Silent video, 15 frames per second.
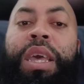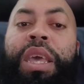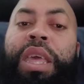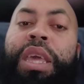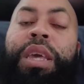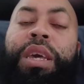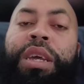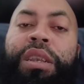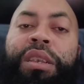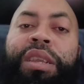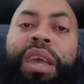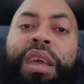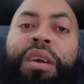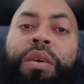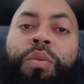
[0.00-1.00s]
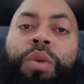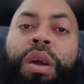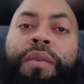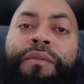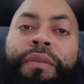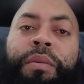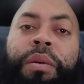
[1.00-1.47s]
He couldn't take
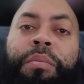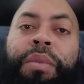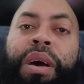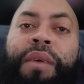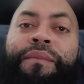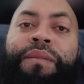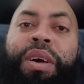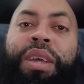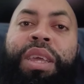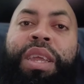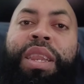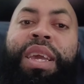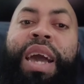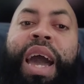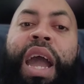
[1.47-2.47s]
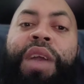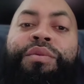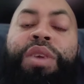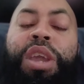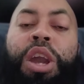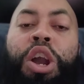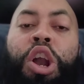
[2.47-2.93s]
away from a motherfucking
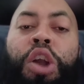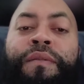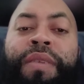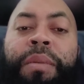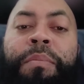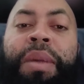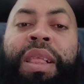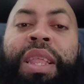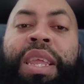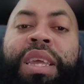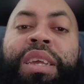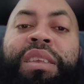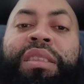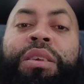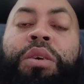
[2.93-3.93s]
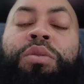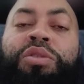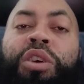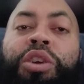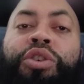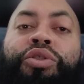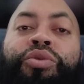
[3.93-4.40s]
Kyrie Irving ability because those
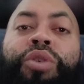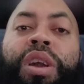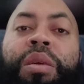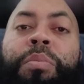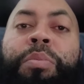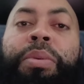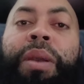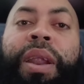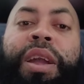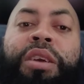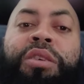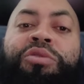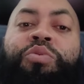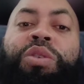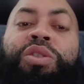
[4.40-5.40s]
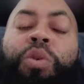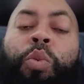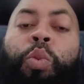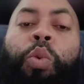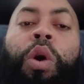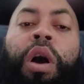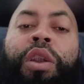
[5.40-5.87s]
are great players with
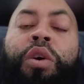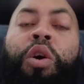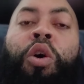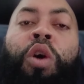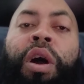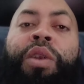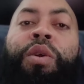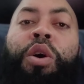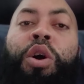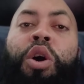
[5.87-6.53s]
one on